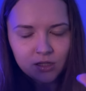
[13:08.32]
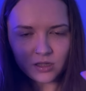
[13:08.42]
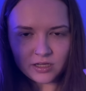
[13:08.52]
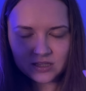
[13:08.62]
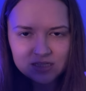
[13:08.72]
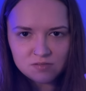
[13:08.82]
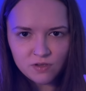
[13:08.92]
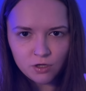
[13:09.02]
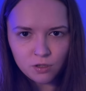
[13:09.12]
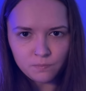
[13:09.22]
Look at this
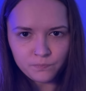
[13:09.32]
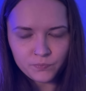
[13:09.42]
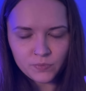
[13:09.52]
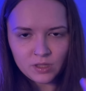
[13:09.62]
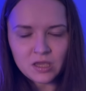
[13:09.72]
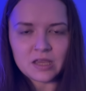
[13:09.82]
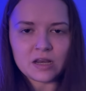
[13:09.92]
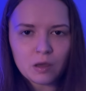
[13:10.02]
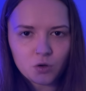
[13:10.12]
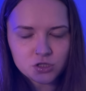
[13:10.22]
finger.
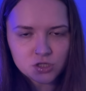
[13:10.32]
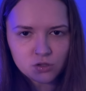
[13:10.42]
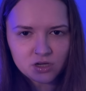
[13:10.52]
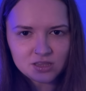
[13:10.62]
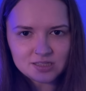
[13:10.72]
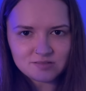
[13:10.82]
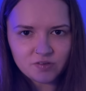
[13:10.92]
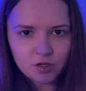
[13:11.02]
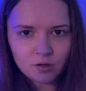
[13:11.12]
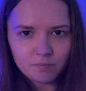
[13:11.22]
Now also look at this
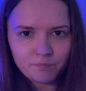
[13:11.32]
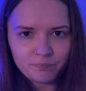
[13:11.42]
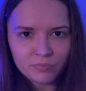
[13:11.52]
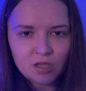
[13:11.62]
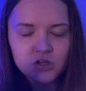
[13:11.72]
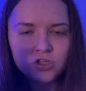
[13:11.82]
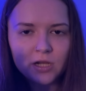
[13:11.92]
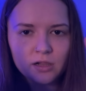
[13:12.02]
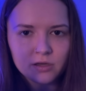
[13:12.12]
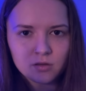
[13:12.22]
finger. Try
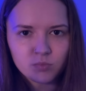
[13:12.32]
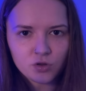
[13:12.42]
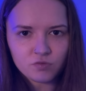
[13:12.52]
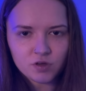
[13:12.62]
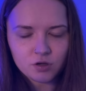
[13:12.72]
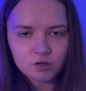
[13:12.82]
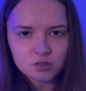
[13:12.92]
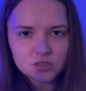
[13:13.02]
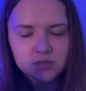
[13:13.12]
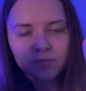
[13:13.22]
to look at both
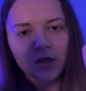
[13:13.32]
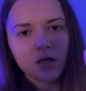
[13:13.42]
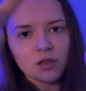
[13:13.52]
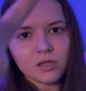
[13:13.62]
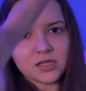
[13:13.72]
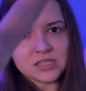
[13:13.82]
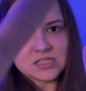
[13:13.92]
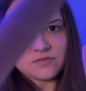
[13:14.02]
fingers. Look at this